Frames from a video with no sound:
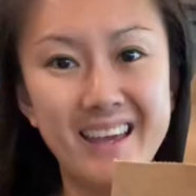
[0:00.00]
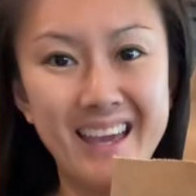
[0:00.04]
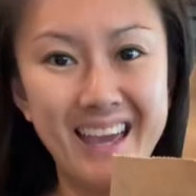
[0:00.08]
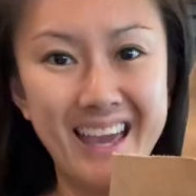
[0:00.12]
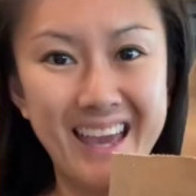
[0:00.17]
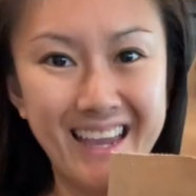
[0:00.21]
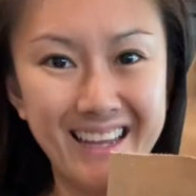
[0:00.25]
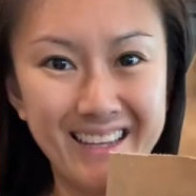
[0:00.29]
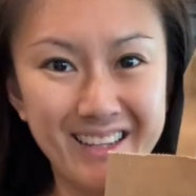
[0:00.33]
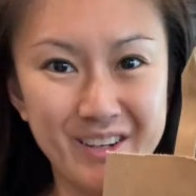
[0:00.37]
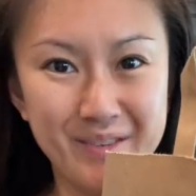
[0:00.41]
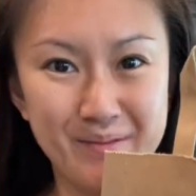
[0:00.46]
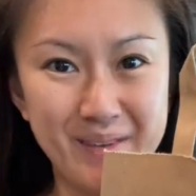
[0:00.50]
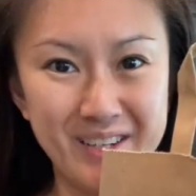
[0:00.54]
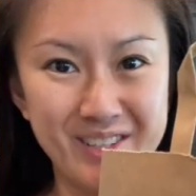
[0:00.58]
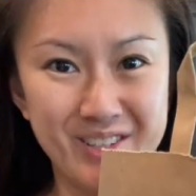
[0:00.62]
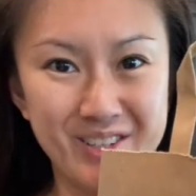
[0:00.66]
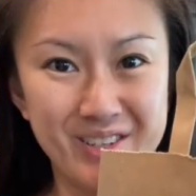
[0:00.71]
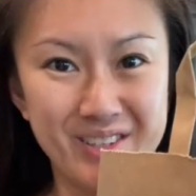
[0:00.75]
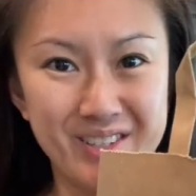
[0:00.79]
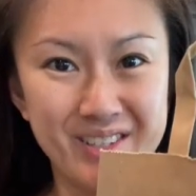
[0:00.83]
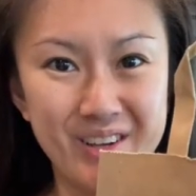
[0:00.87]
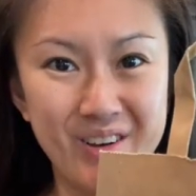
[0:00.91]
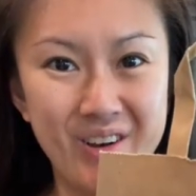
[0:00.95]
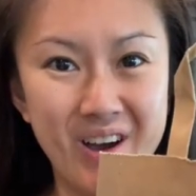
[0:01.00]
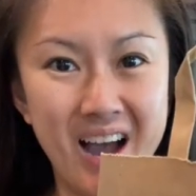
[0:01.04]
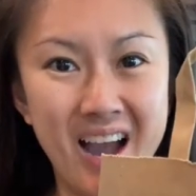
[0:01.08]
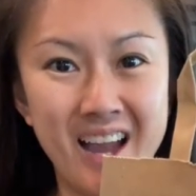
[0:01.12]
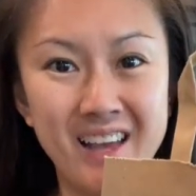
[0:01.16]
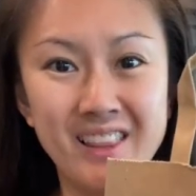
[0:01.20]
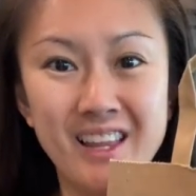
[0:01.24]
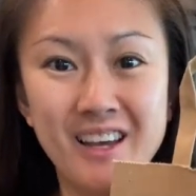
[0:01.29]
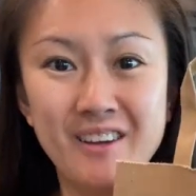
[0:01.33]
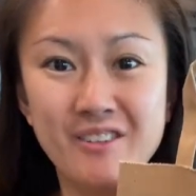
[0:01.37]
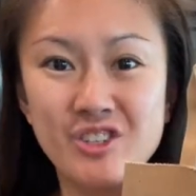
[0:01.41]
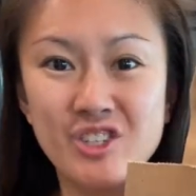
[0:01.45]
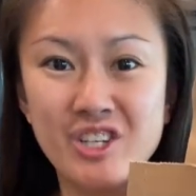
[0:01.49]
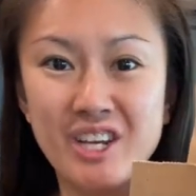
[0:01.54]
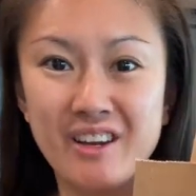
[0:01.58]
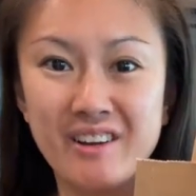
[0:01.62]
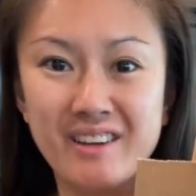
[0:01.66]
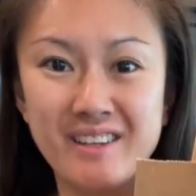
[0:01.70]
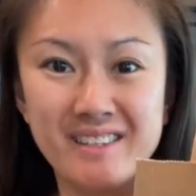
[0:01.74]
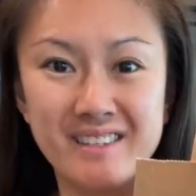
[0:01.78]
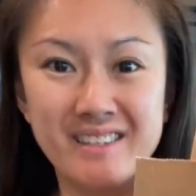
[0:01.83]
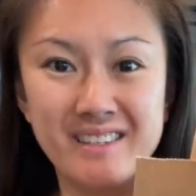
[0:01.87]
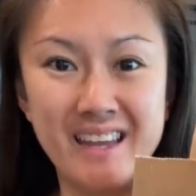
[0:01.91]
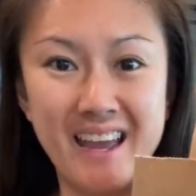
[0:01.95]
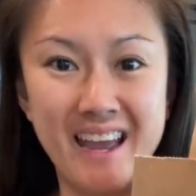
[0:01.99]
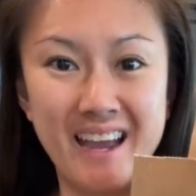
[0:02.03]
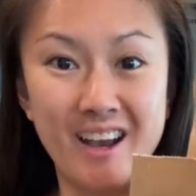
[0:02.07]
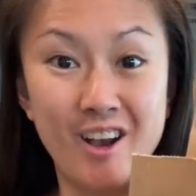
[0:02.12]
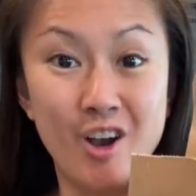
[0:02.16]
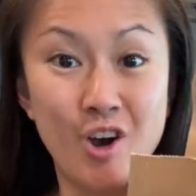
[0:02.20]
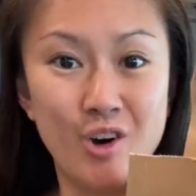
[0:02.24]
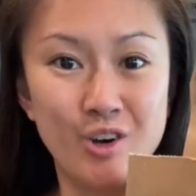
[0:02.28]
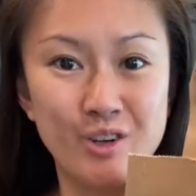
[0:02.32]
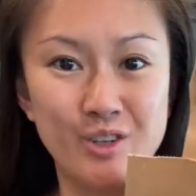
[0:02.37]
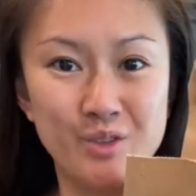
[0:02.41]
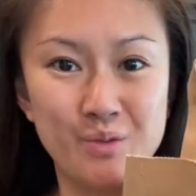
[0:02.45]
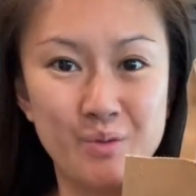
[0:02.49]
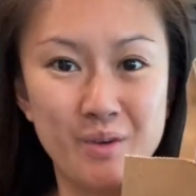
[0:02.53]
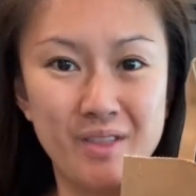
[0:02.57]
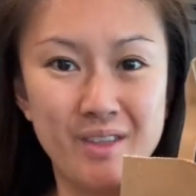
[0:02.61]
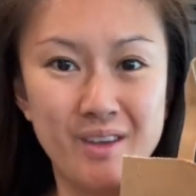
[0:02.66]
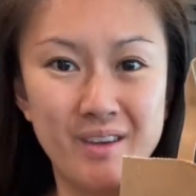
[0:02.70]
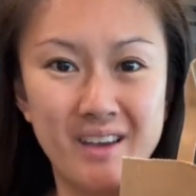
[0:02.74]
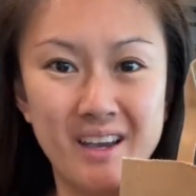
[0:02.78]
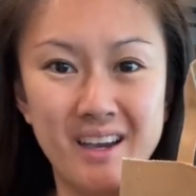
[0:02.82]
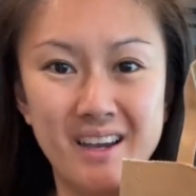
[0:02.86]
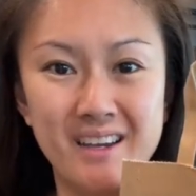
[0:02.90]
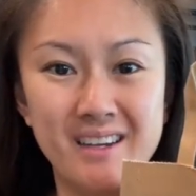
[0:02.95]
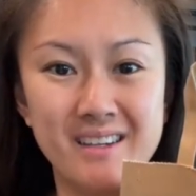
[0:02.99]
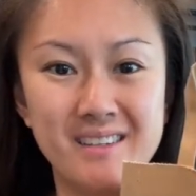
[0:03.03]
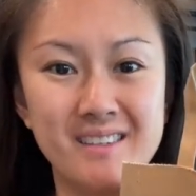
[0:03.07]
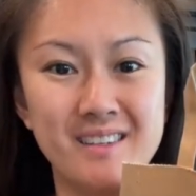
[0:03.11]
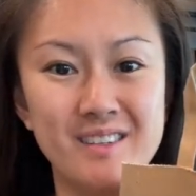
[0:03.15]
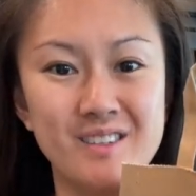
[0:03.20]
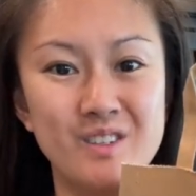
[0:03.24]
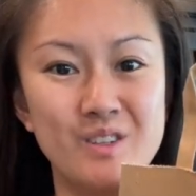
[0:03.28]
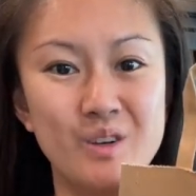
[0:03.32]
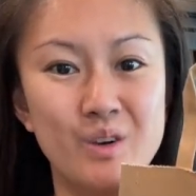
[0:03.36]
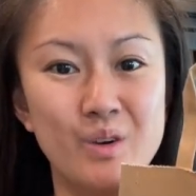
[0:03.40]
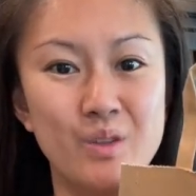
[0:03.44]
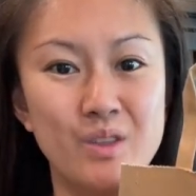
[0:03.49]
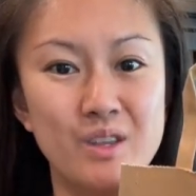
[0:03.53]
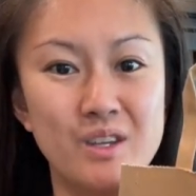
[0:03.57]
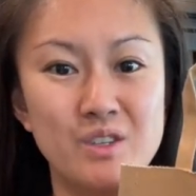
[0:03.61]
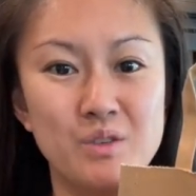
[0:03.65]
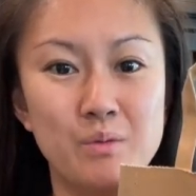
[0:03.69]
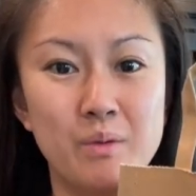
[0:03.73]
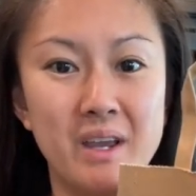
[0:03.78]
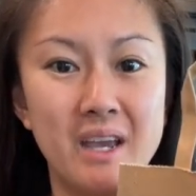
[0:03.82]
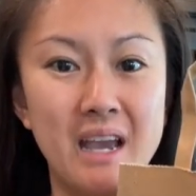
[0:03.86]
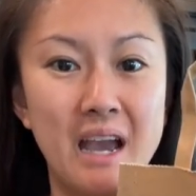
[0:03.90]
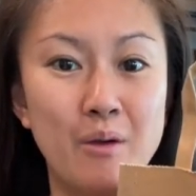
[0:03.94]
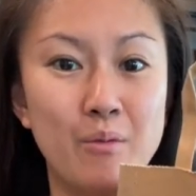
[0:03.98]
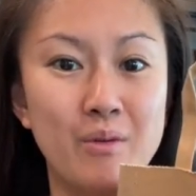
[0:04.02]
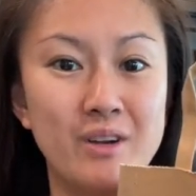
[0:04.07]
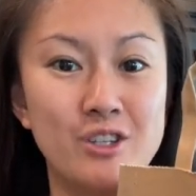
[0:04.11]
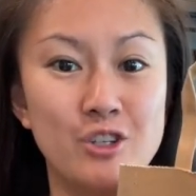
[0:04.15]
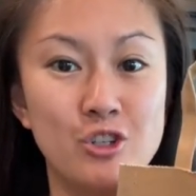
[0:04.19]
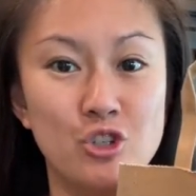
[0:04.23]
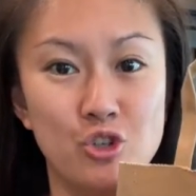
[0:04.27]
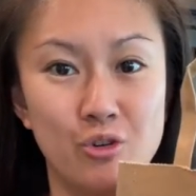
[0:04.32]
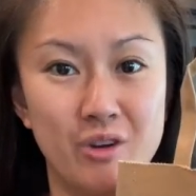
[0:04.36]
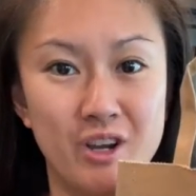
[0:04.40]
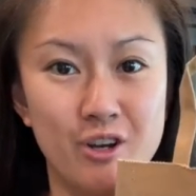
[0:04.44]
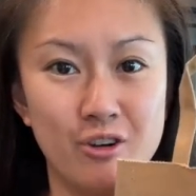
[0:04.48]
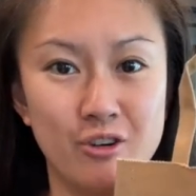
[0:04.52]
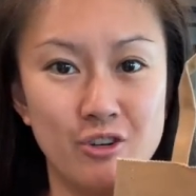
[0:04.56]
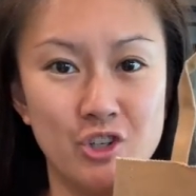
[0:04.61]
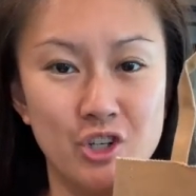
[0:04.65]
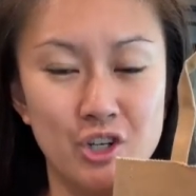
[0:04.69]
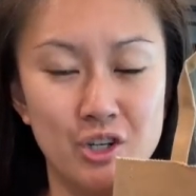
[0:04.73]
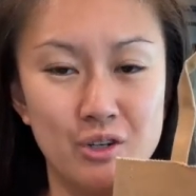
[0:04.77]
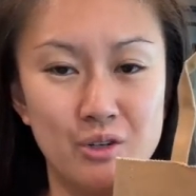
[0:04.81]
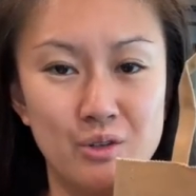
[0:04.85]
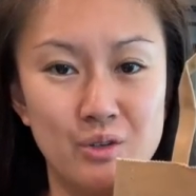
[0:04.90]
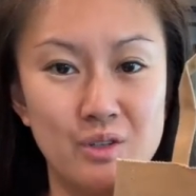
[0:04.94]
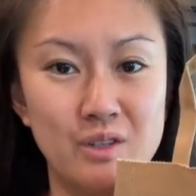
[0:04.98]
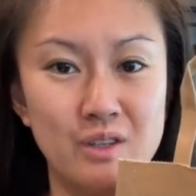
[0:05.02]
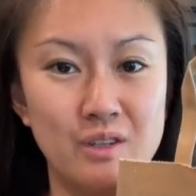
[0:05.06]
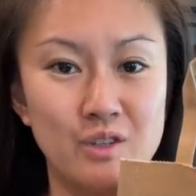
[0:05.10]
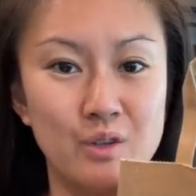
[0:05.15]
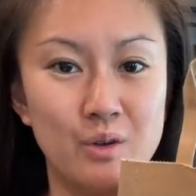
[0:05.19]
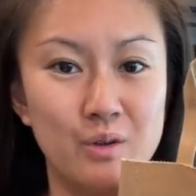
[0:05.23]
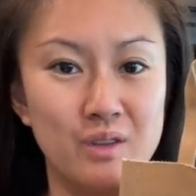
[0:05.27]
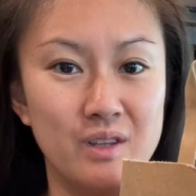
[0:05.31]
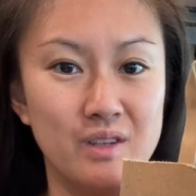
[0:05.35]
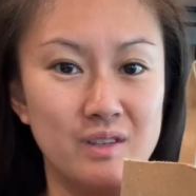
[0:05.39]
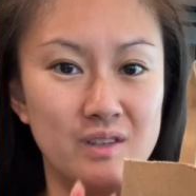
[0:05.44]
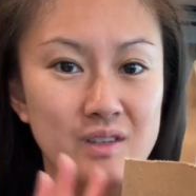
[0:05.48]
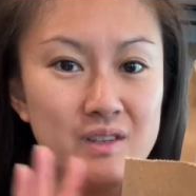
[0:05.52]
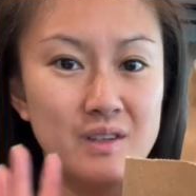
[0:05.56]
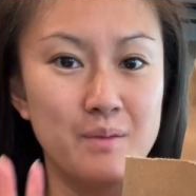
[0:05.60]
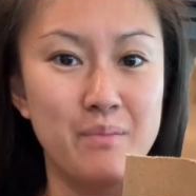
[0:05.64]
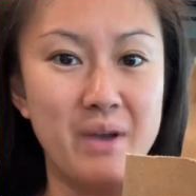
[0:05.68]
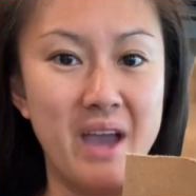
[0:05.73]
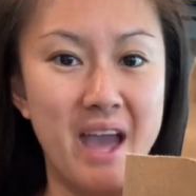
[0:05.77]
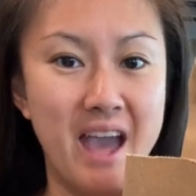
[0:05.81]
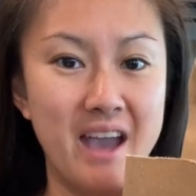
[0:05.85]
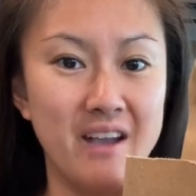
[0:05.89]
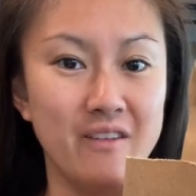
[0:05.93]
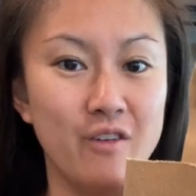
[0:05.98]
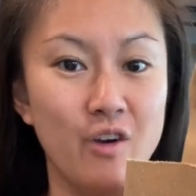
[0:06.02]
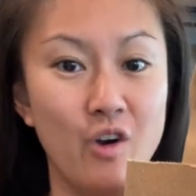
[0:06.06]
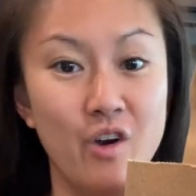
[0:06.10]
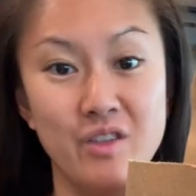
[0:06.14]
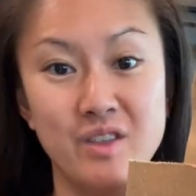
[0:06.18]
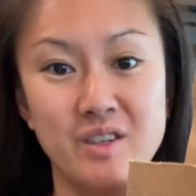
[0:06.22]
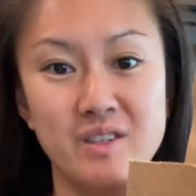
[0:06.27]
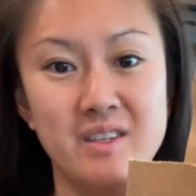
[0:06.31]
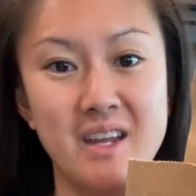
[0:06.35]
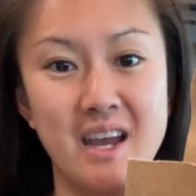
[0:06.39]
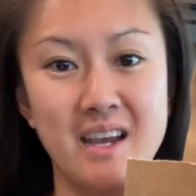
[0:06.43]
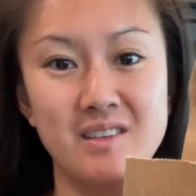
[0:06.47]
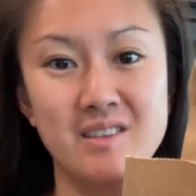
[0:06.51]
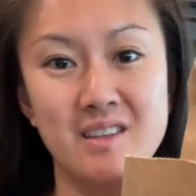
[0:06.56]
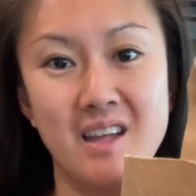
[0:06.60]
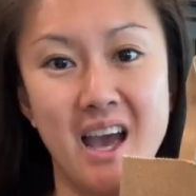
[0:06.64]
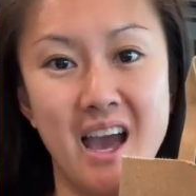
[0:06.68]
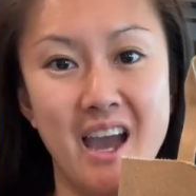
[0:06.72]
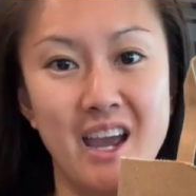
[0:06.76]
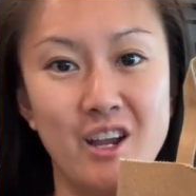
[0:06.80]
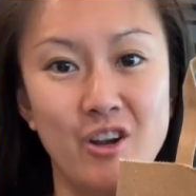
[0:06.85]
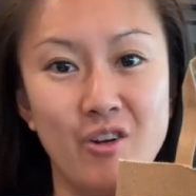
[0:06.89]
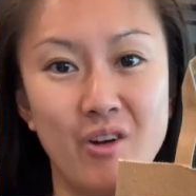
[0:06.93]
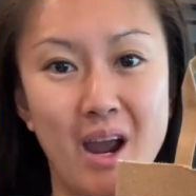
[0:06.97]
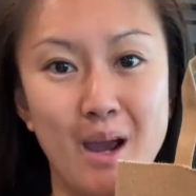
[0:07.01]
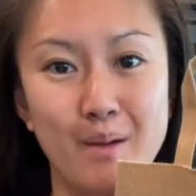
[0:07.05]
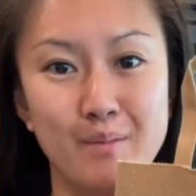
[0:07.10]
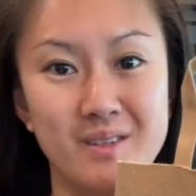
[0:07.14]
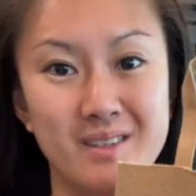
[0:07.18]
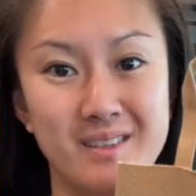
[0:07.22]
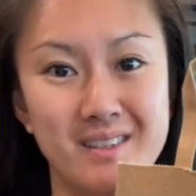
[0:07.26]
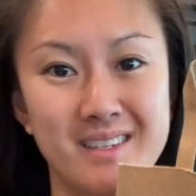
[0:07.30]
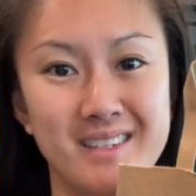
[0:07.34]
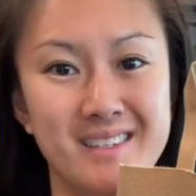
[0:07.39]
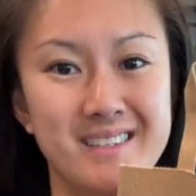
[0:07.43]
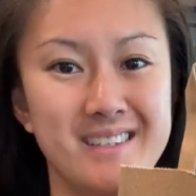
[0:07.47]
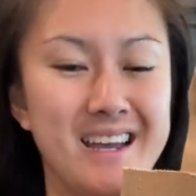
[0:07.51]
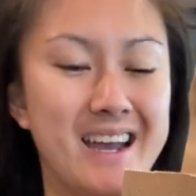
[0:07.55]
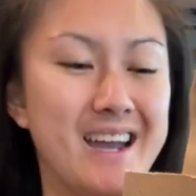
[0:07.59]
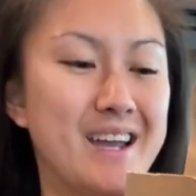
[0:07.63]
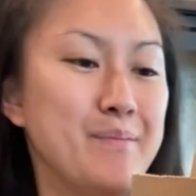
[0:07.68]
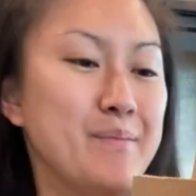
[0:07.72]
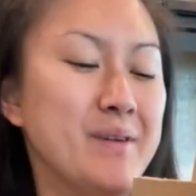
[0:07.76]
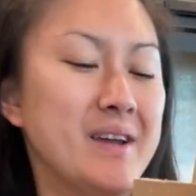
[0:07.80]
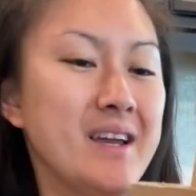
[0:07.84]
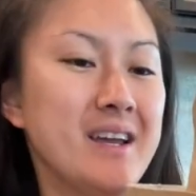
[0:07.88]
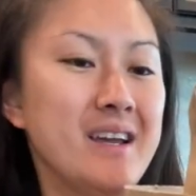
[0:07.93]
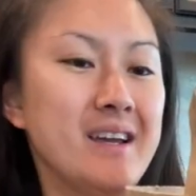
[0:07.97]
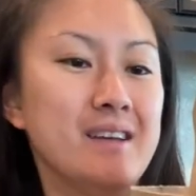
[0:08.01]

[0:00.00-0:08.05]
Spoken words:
Hey little monsters, so I love sharing snack hauls with you guys, and so this week I went to Trader Joe's. So this is a bag of all the snacks that I grabbed at this time.